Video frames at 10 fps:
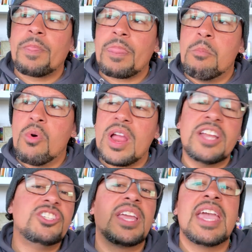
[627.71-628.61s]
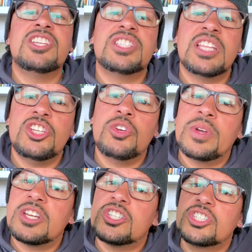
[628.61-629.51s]
more education than you
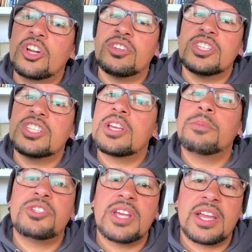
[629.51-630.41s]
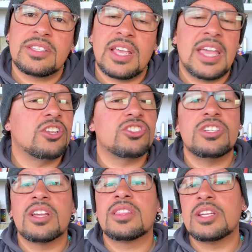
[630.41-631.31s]
in a certain subject. And there's
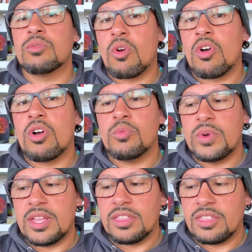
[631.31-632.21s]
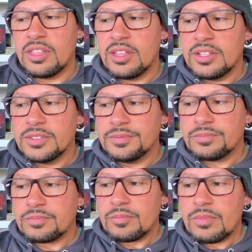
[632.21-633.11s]
nothing wrong with
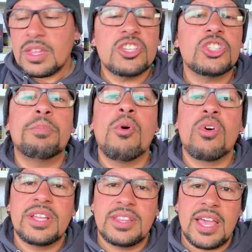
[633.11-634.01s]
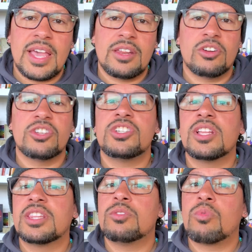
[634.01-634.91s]
supporting that. Or there's
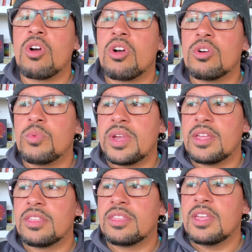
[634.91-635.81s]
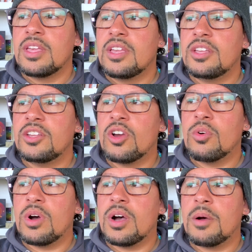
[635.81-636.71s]
nothing wrong with,
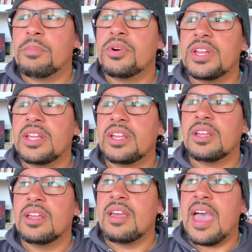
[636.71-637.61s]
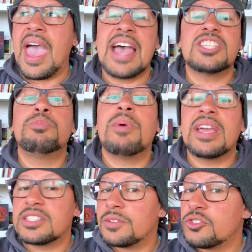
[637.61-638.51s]
putting
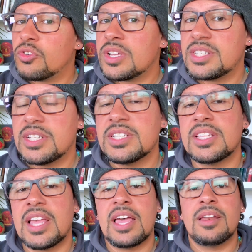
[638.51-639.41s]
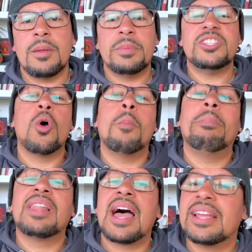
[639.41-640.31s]
aspects of trust into that. But don't
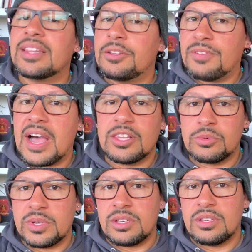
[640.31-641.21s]
blindly follow it.